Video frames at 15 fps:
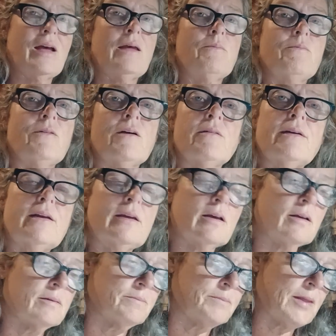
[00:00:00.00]
I'm very
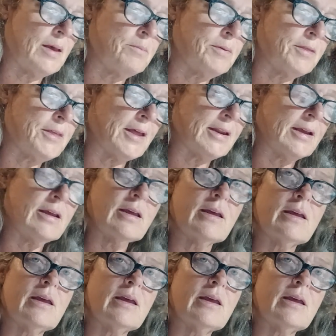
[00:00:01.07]
empathetic,